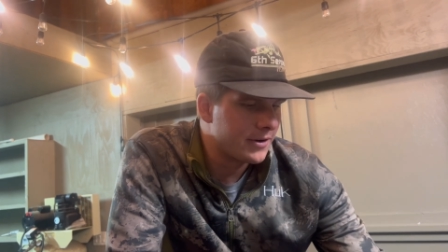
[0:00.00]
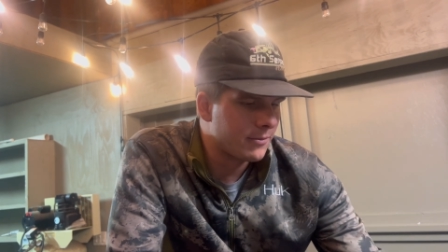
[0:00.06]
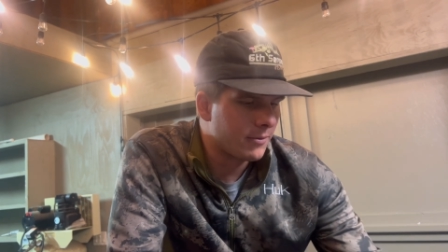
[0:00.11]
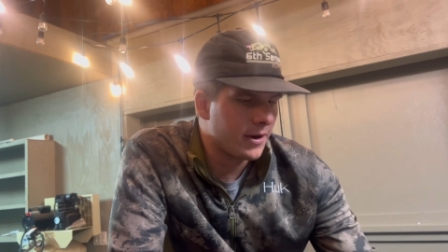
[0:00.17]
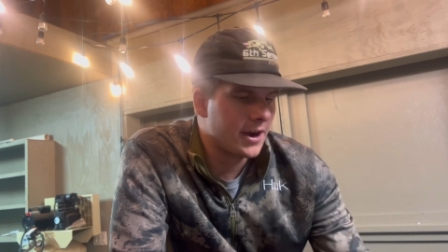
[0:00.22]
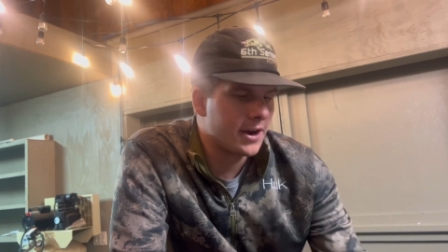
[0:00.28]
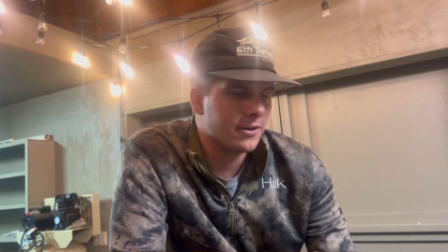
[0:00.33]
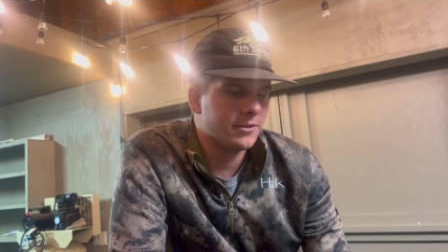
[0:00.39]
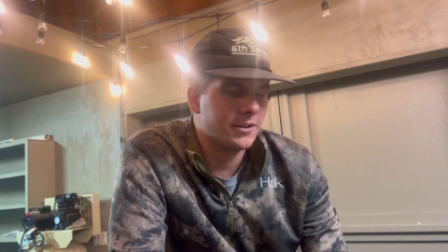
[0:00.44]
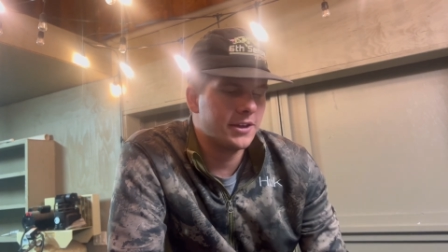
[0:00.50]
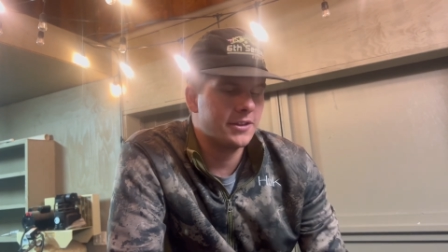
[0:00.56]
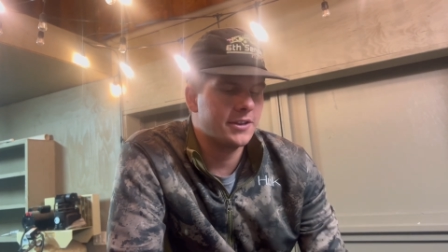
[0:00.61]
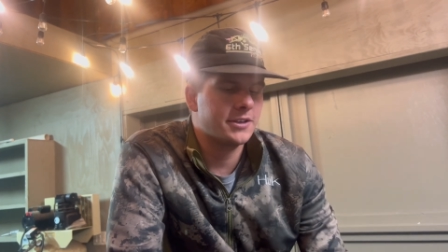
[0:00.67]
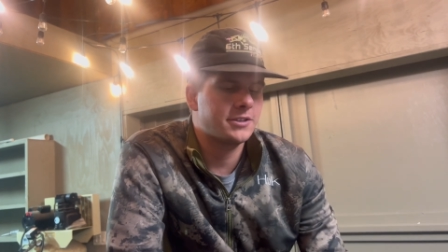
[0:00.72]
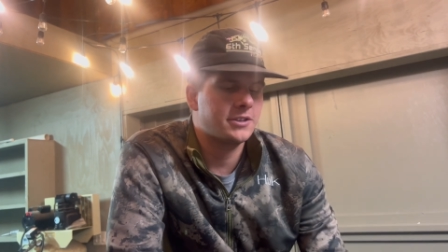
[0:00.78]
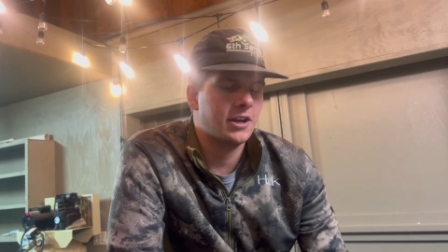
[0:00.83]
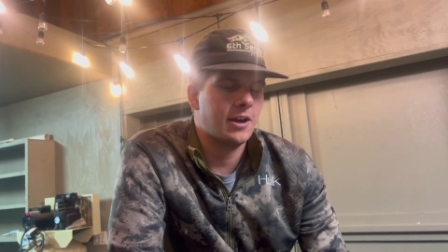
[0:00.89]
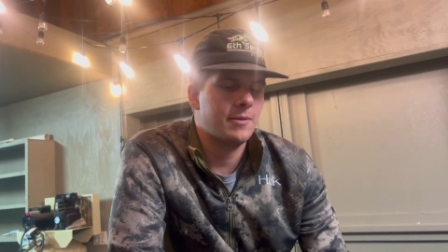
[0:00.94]
rarely
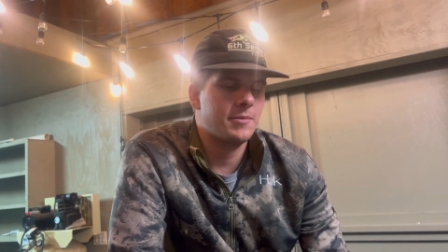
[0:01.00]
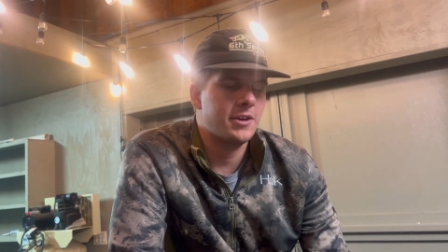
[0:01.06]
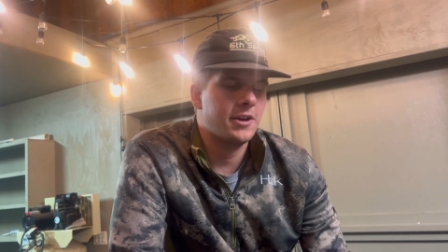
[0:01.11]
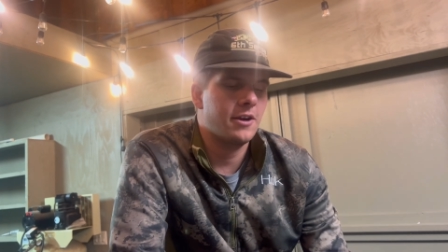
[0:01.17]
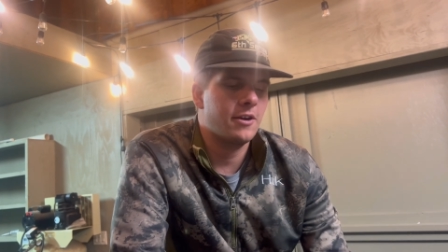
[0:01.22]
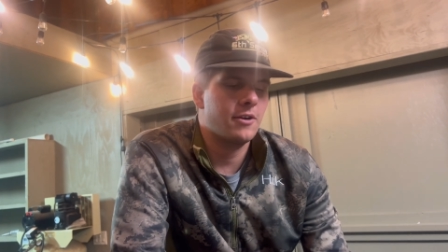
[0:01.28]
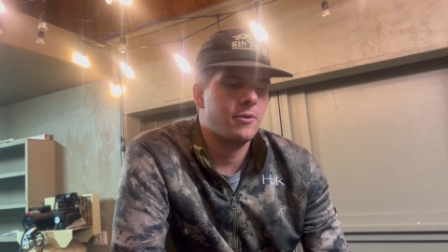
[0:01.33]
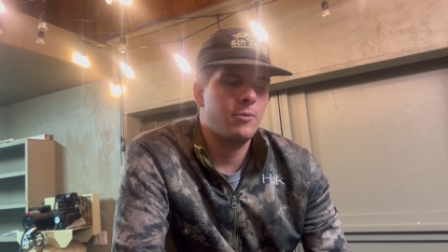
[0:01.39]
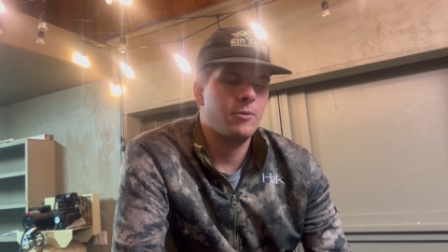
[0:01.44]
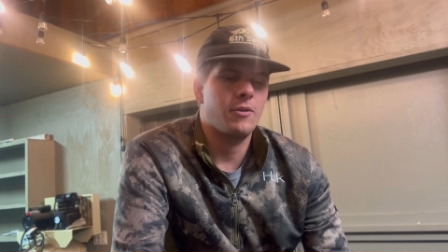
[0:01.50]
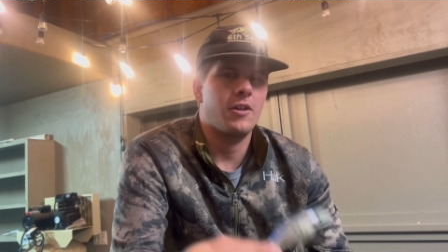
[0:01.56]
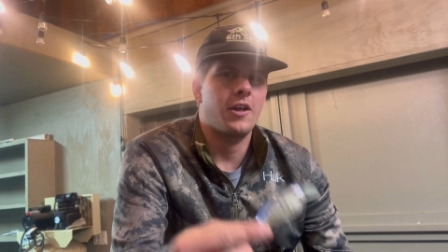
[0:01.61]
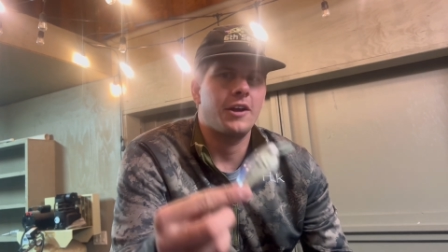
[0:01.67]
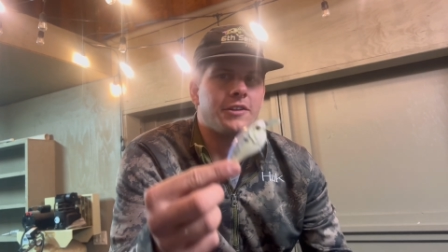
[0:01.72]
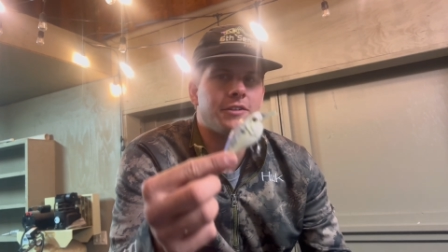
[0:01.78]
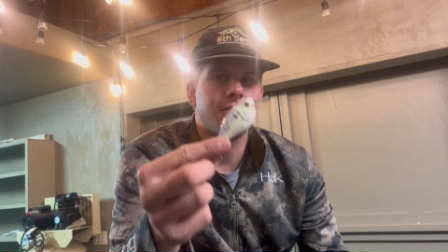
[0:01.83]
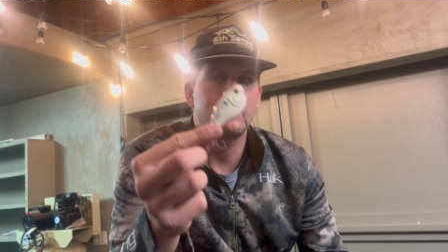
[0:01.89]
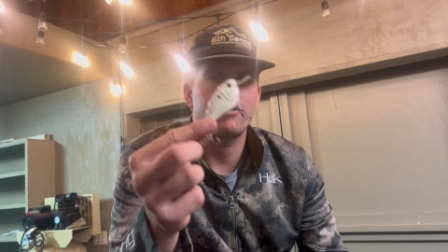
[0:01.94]
this time of year will
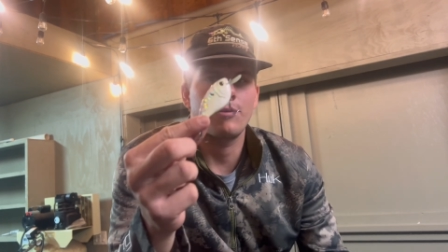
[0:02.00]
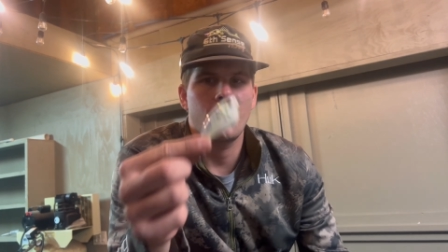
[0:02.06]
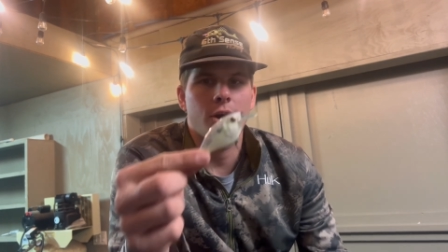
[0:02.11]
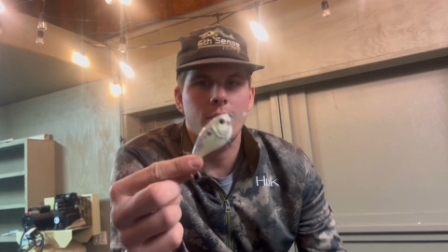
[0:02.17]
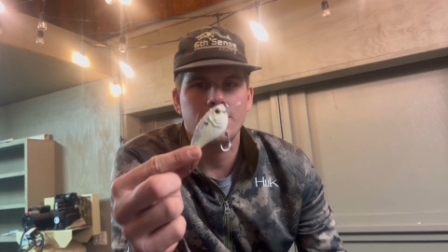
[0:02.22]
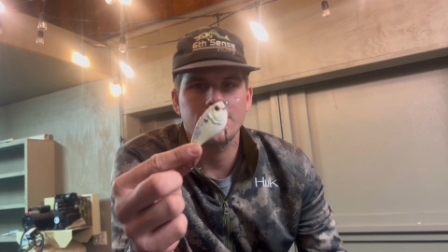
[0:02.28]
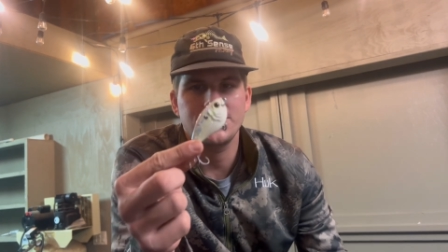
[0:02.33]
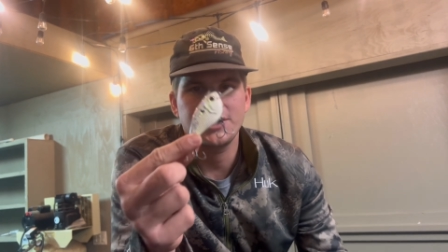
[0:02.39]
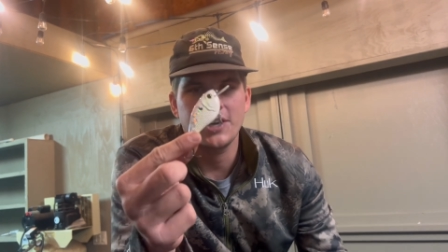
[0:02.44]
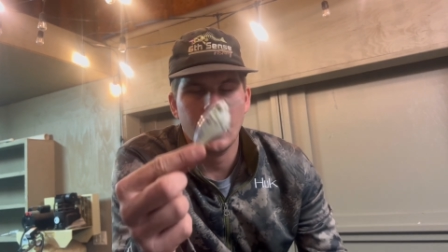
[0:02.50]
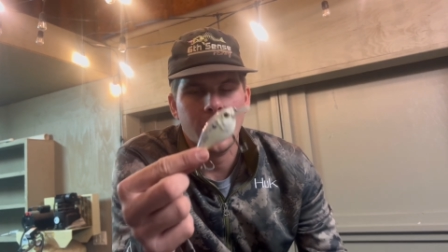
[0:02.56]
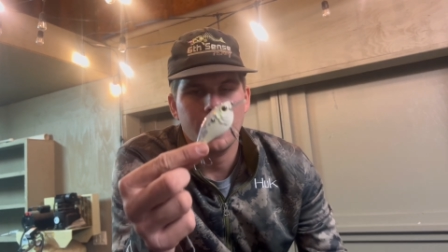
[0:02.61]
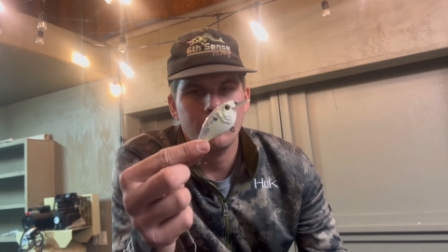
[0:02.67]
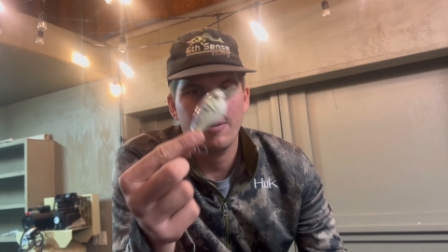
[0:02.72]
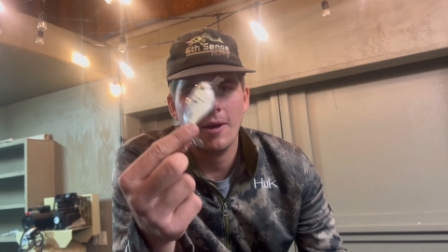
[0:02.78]
I throw a shad